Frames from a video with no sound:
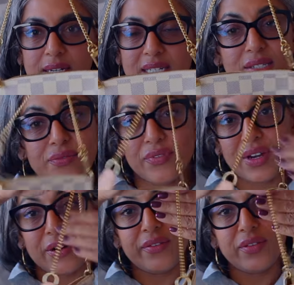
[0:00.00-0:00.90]
It's
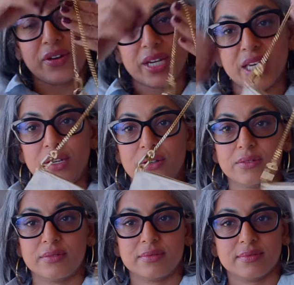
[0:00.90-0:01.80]
very, very cute.
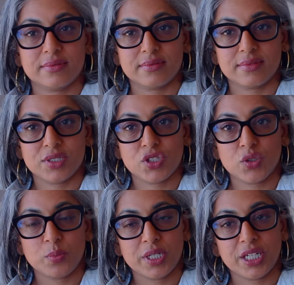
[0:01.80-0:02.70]

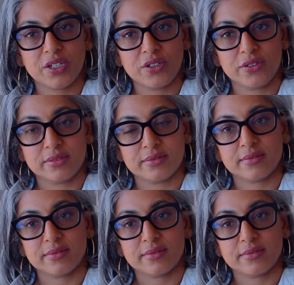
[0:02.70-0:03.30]
Super cute.